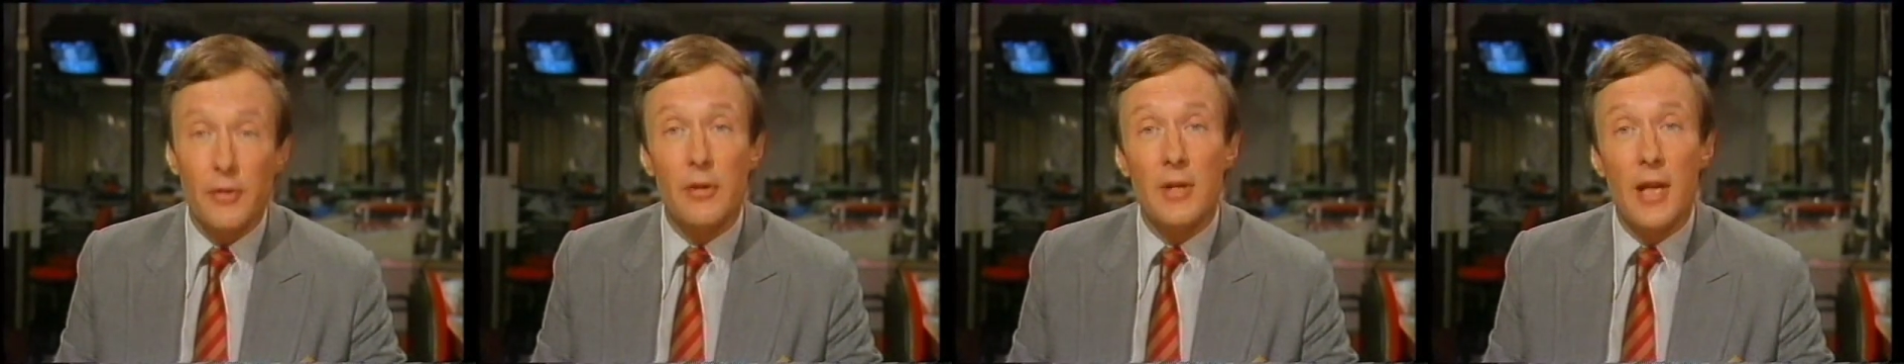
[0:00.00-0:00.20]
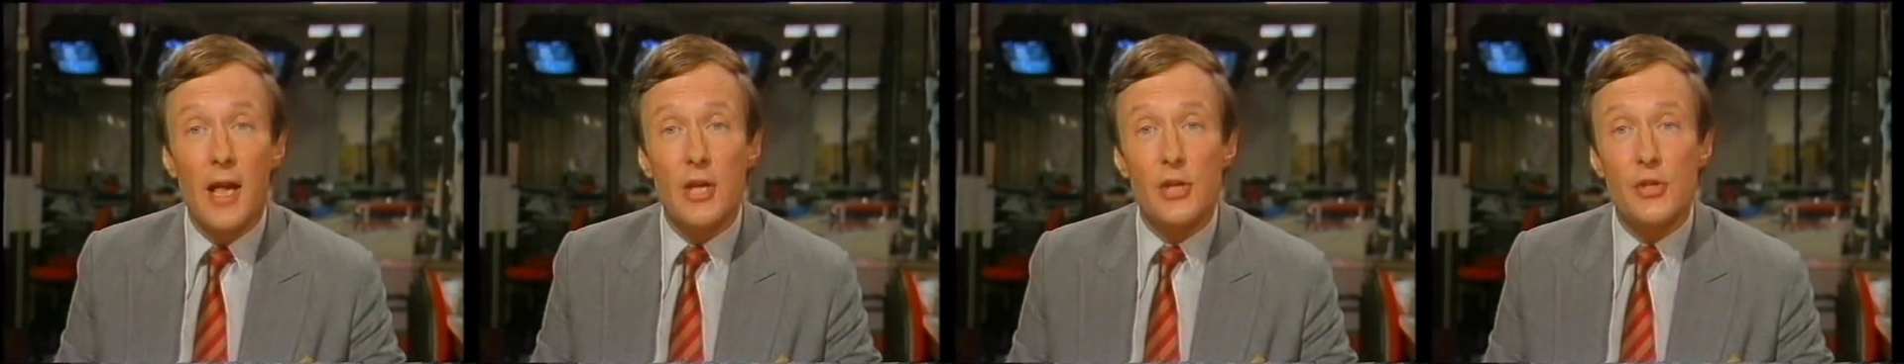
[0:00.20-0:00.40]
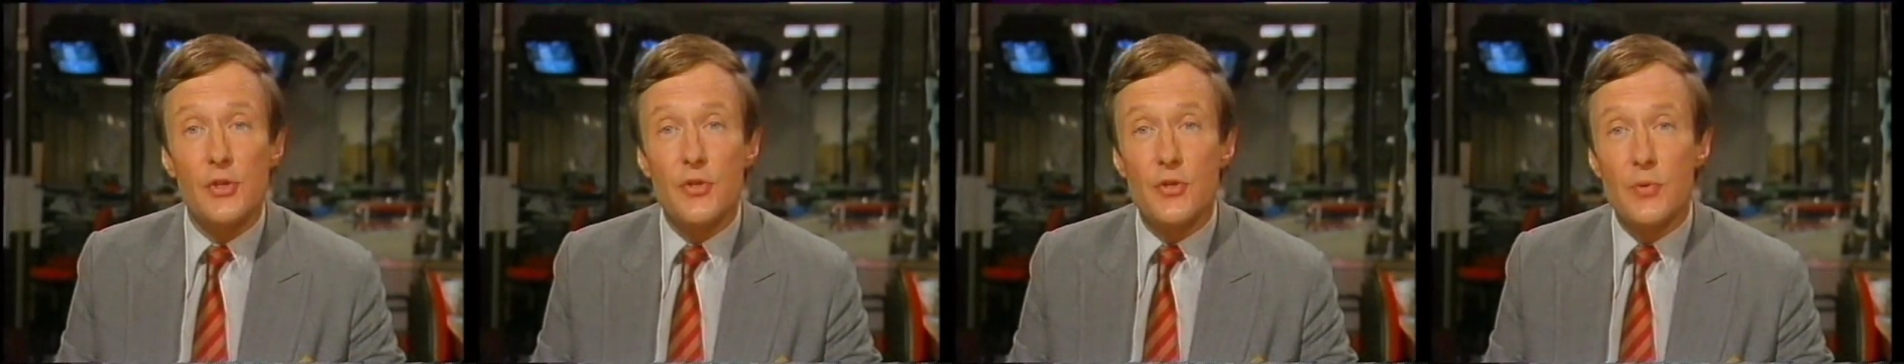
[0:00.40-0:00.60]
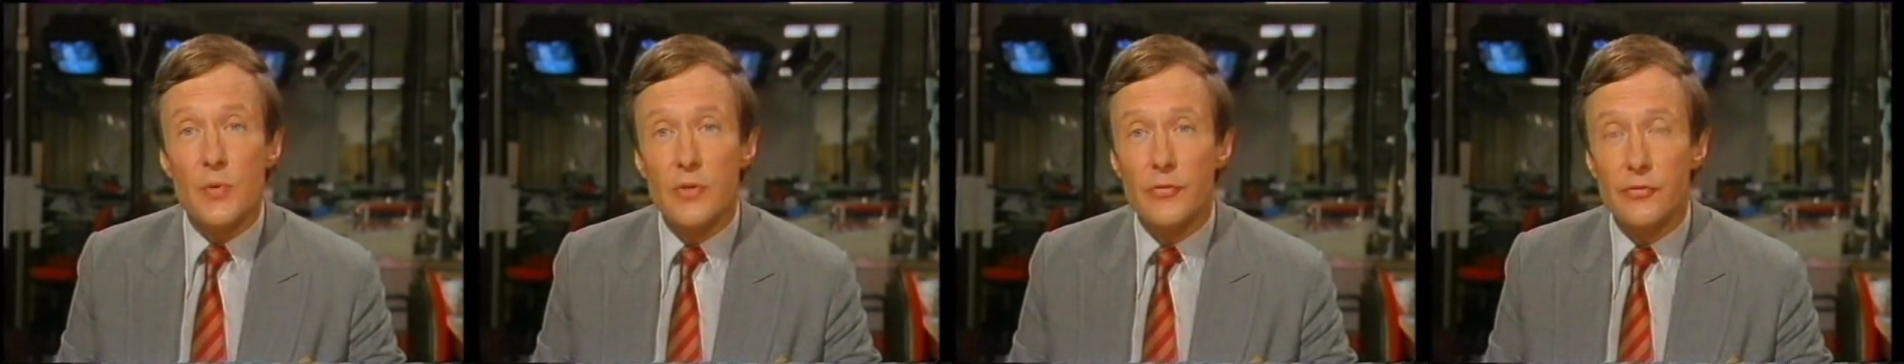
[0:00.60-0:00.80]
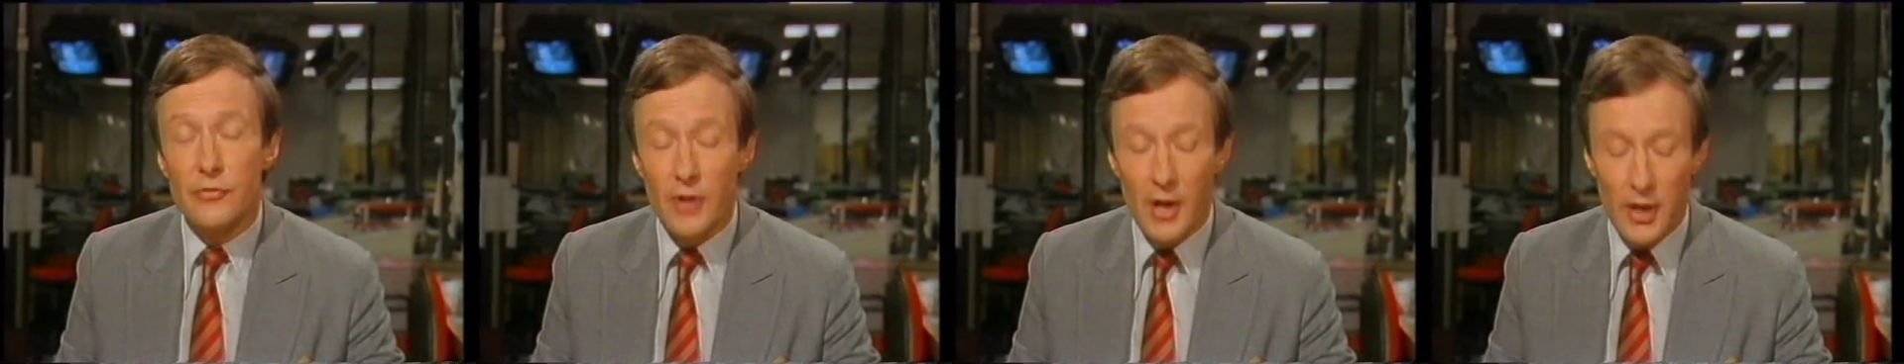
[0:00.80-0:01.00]
relations
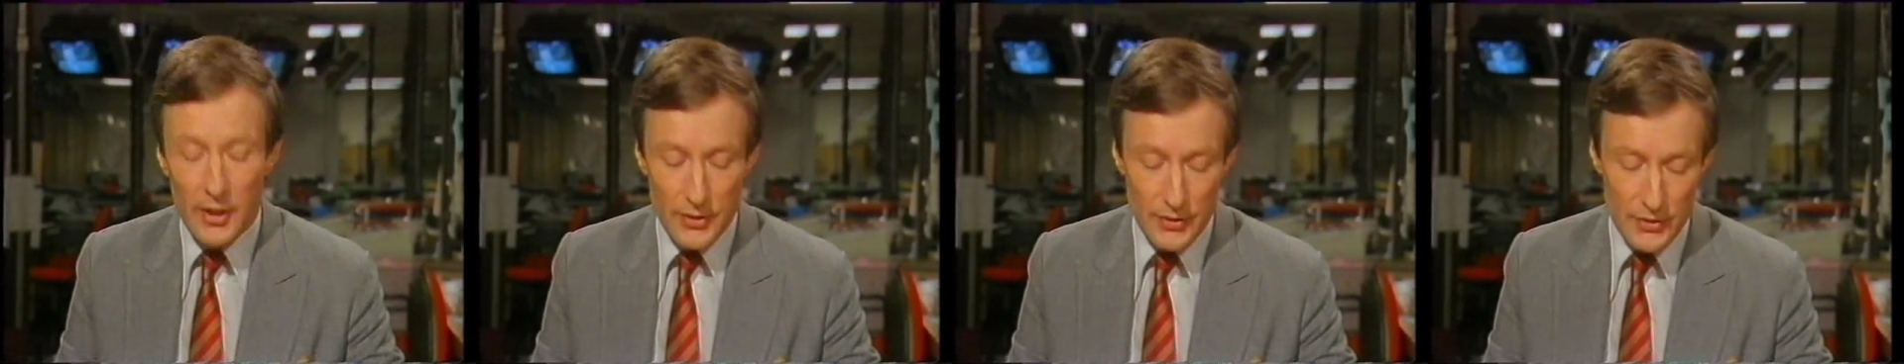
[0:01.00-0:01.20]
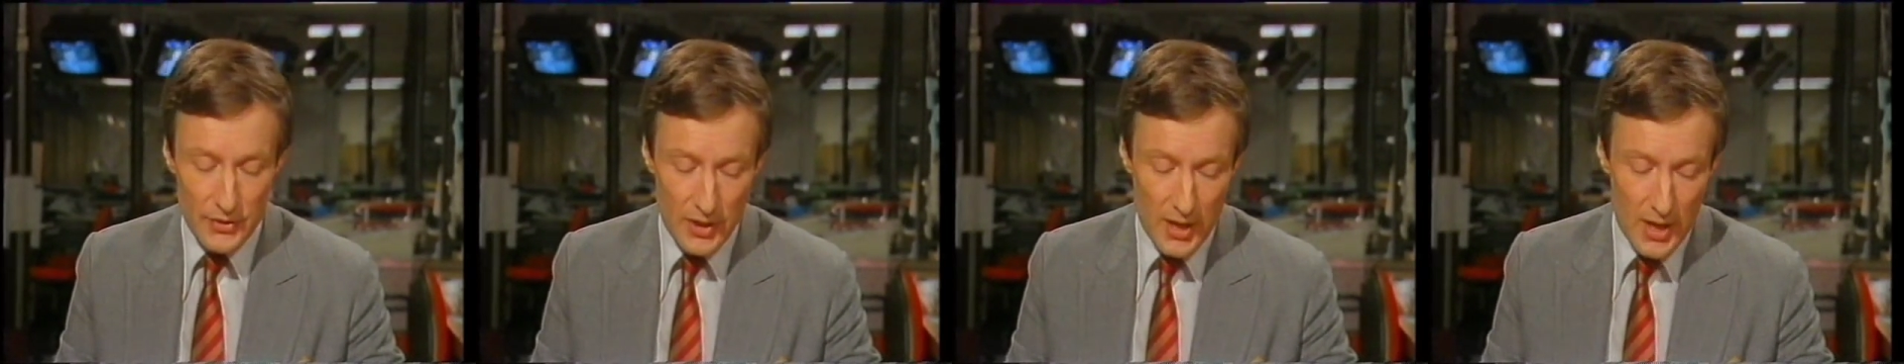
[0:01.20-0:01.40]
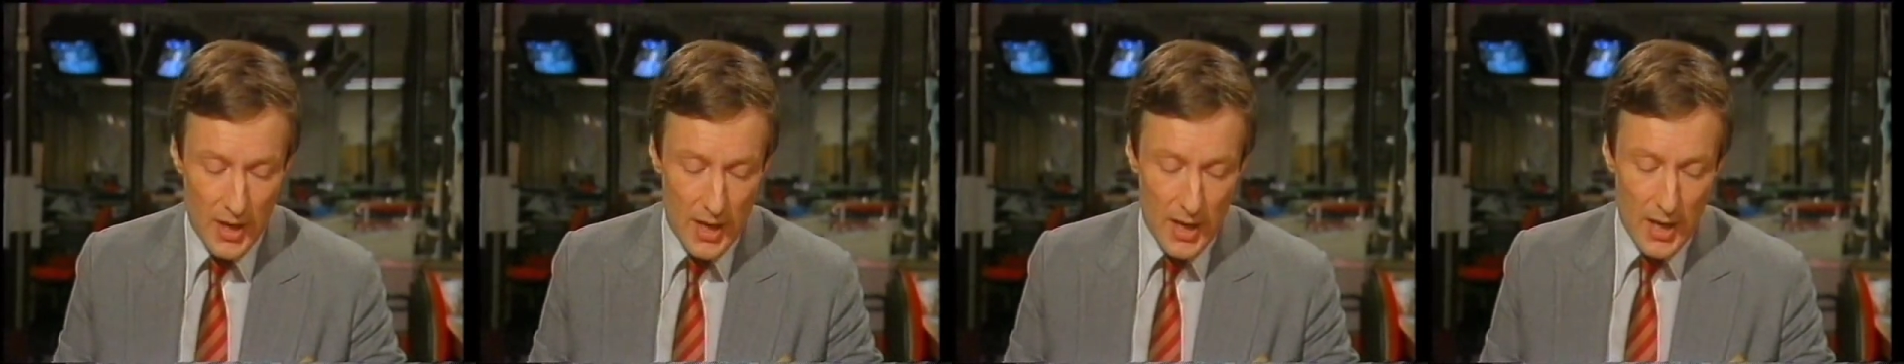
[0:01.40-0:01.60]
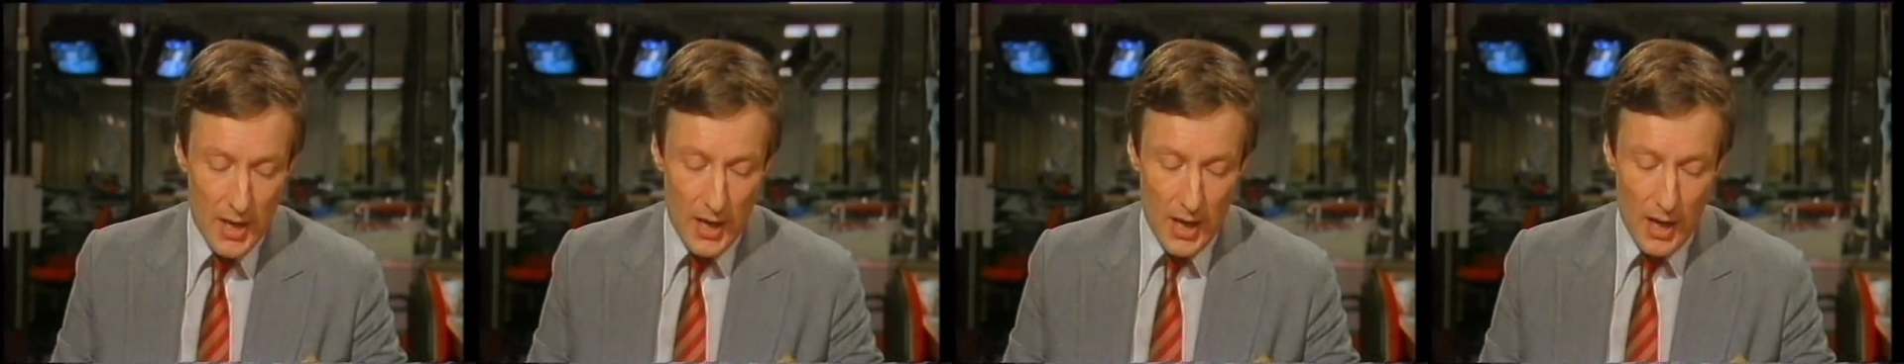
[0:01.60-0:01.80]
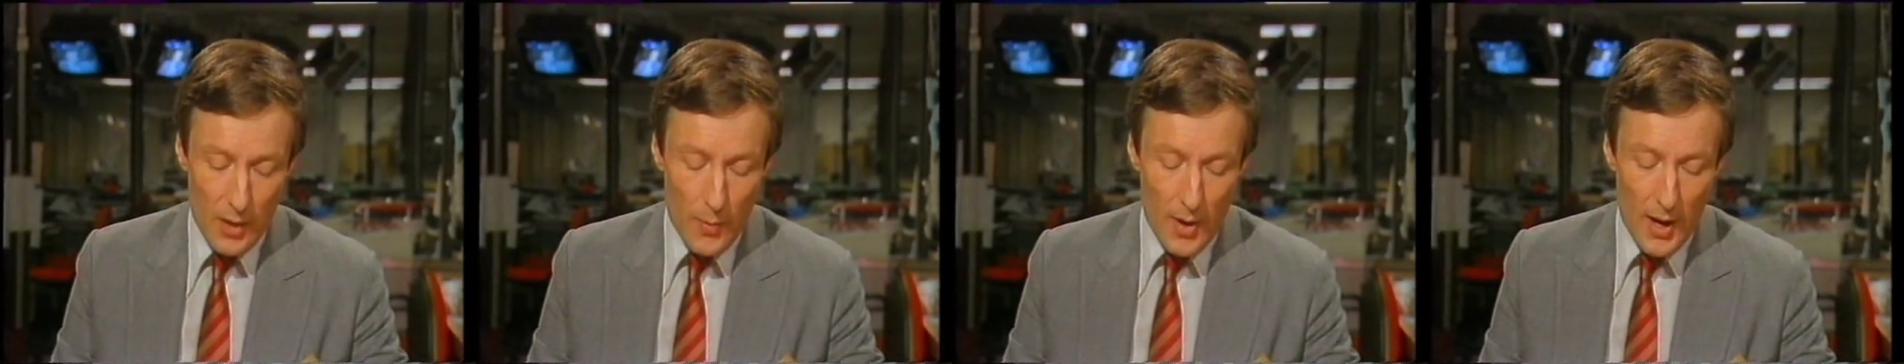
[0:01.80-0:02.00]
with France
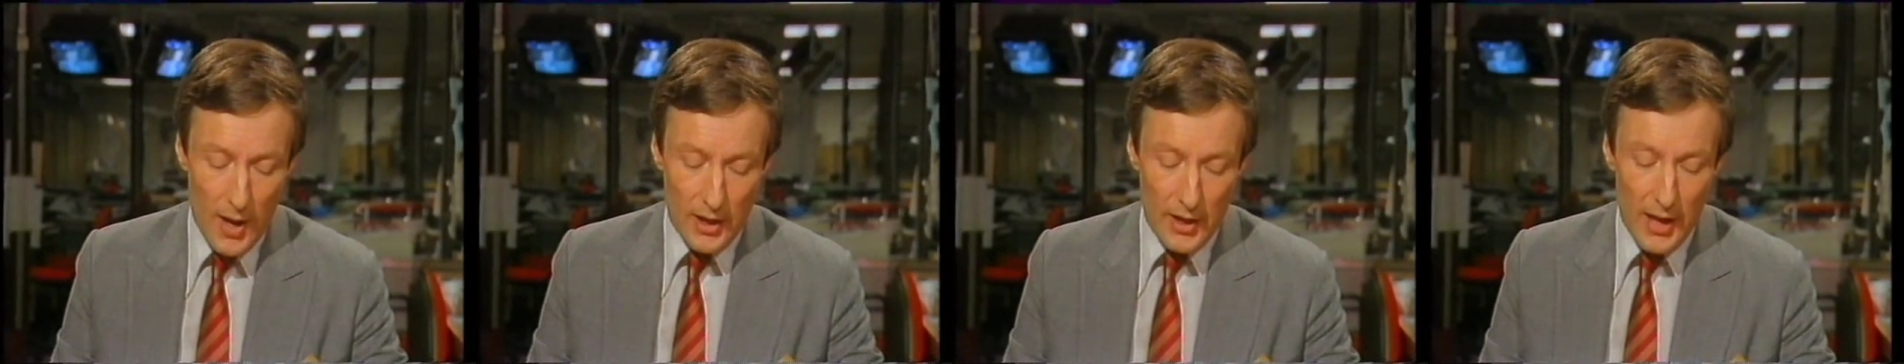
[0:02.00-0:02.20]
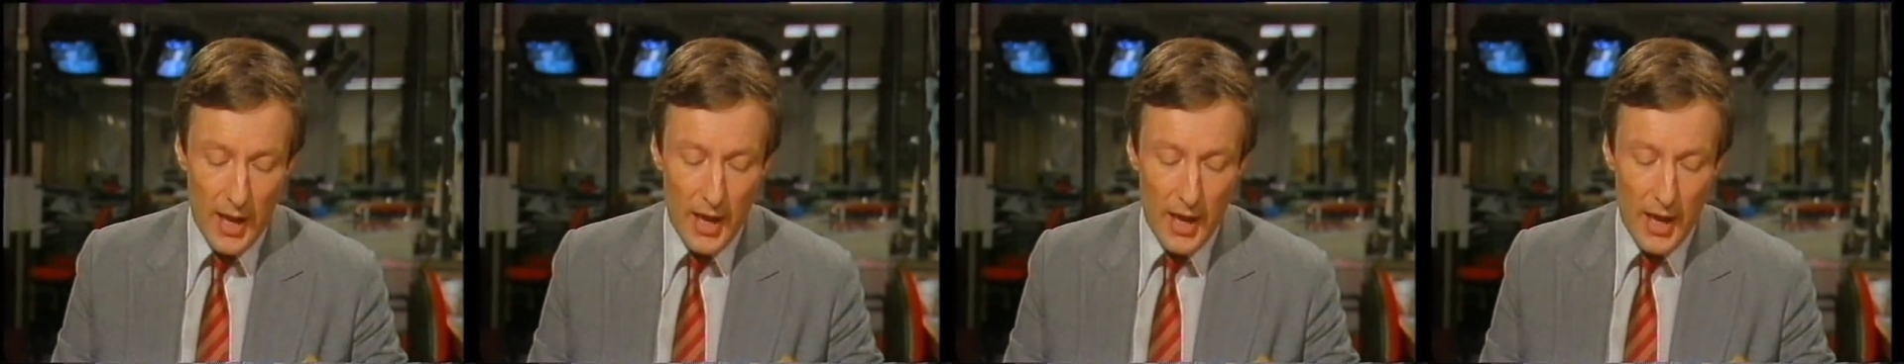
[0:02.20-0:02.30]
uh, while an